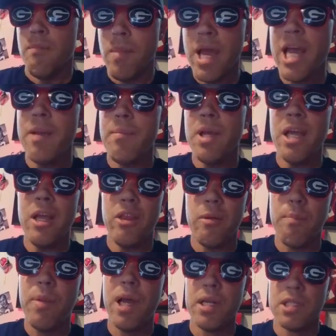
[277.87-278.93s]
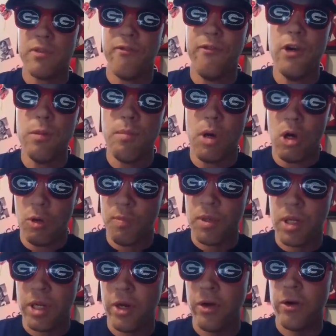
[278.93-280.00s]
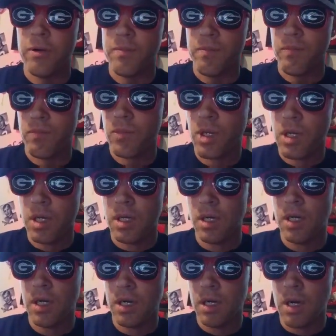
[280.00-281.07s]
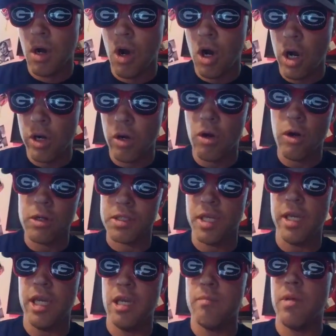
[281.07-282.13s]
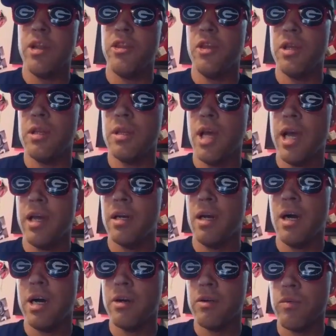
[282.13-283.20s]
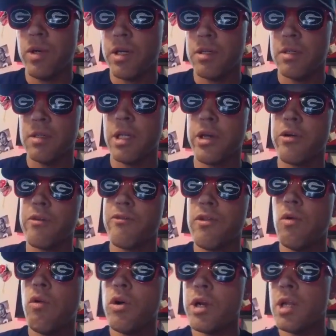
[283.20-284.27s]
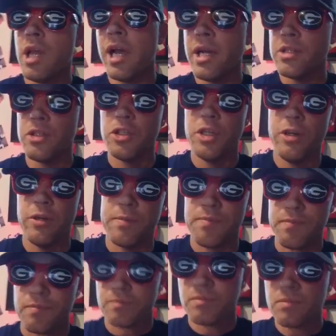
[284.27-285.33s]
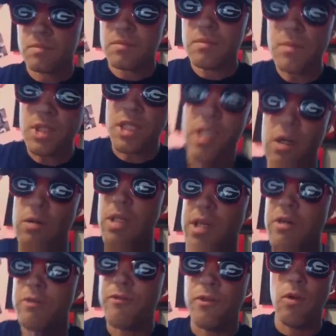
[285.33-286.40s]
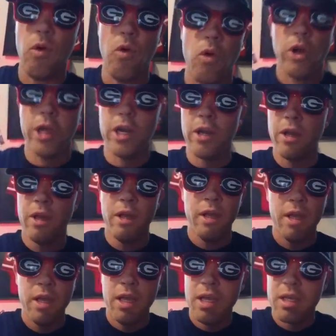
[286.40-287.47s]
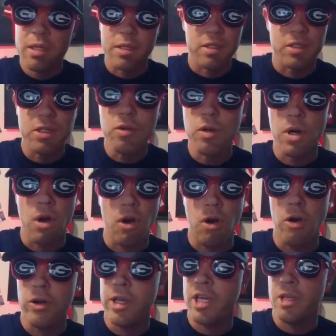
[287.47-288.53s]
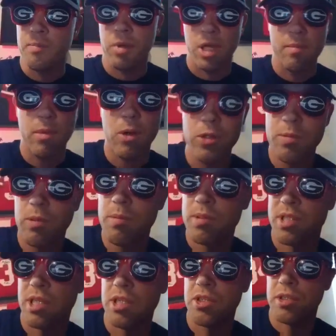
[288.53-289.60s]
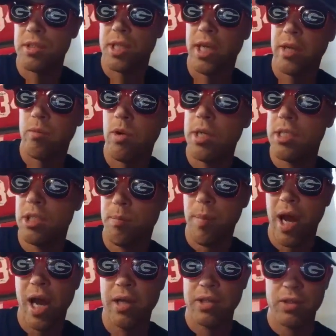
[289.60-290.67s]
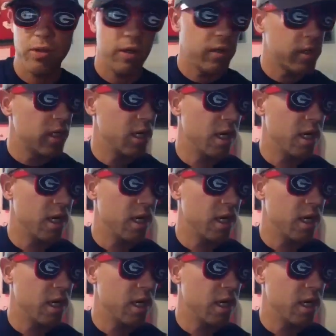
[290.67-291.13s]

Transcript: may be the best football player on our team. I think that honor went to Leonard Floyd last year. Leonard Floyd could do it all. He could play multiple positions. He can rush the passer.